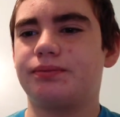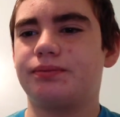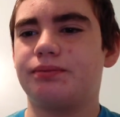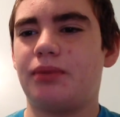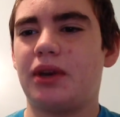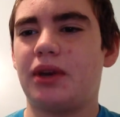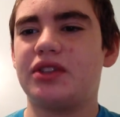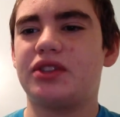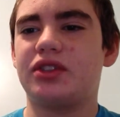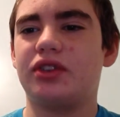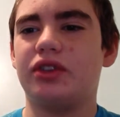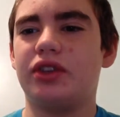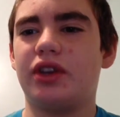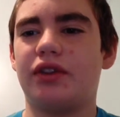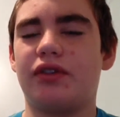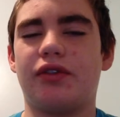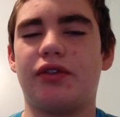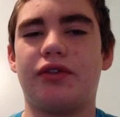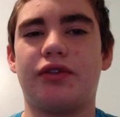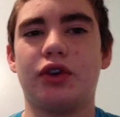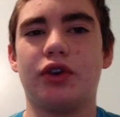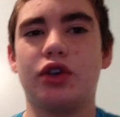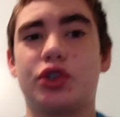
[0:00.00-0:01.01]
basically, you have a
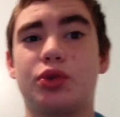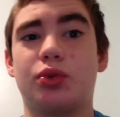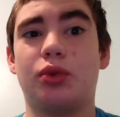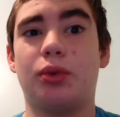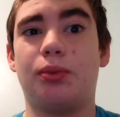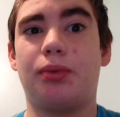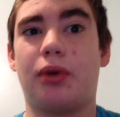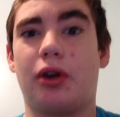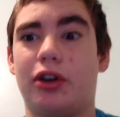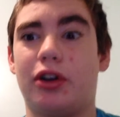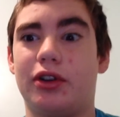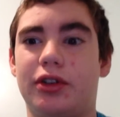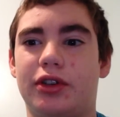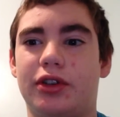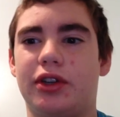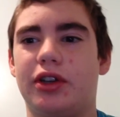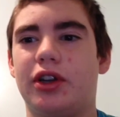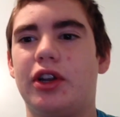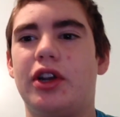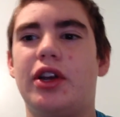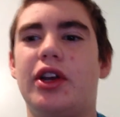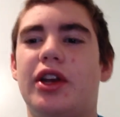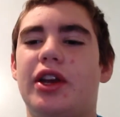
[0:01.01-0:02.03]
virtual partner,
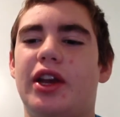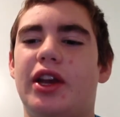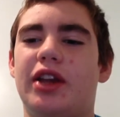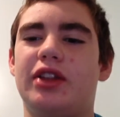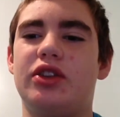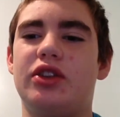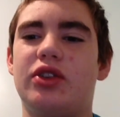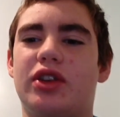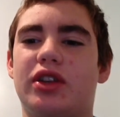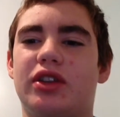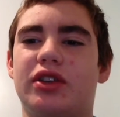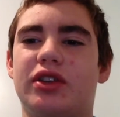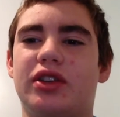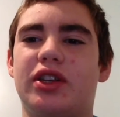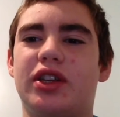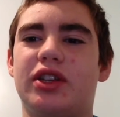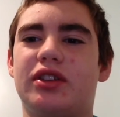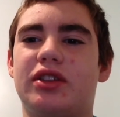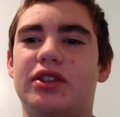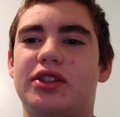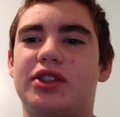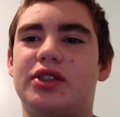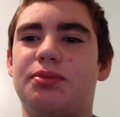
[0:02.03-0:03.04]
and you can
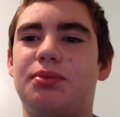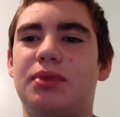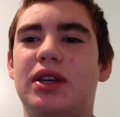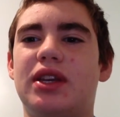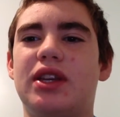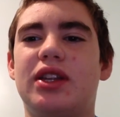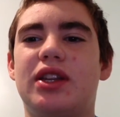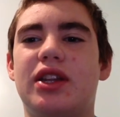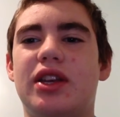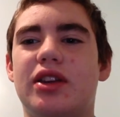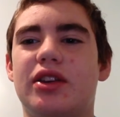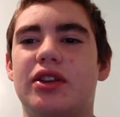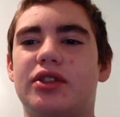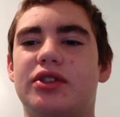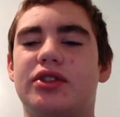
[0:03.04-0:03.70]
get the speed here.